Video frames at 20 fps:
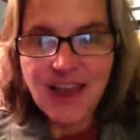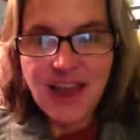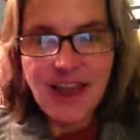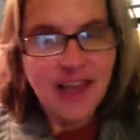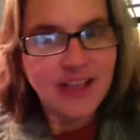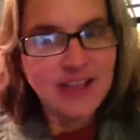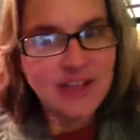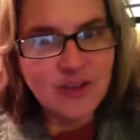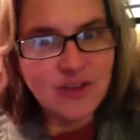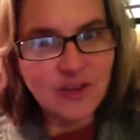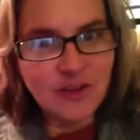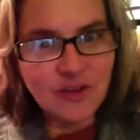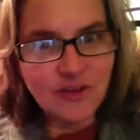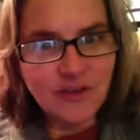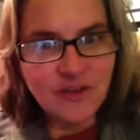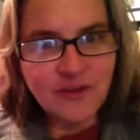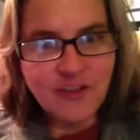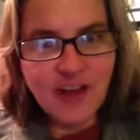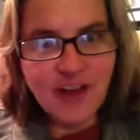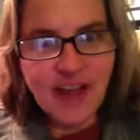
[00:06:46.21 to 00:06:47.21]
And so the
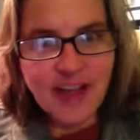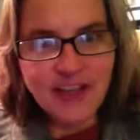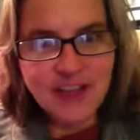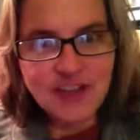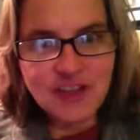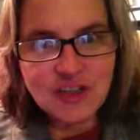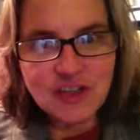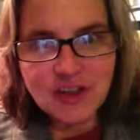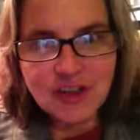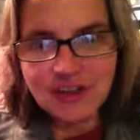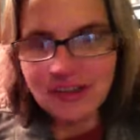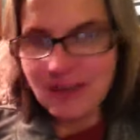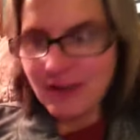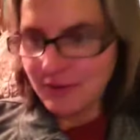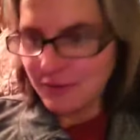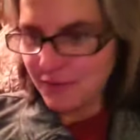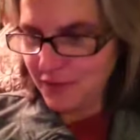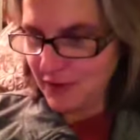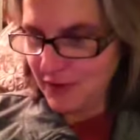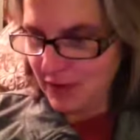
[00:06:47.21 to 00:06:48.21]
French, they're
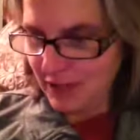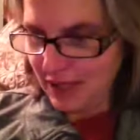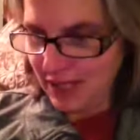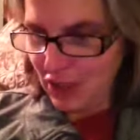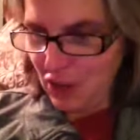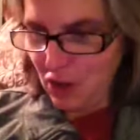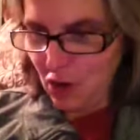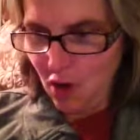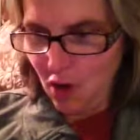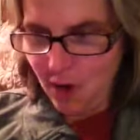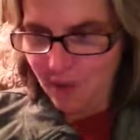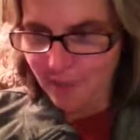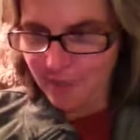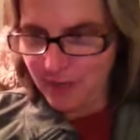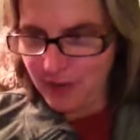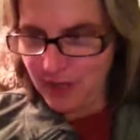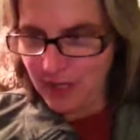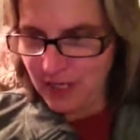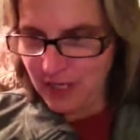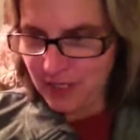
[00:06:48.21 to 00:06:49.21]
feeling
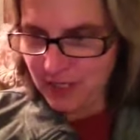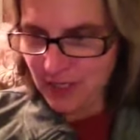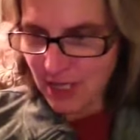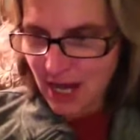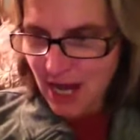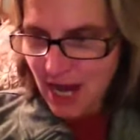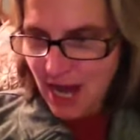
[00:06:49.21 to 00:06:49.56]
confident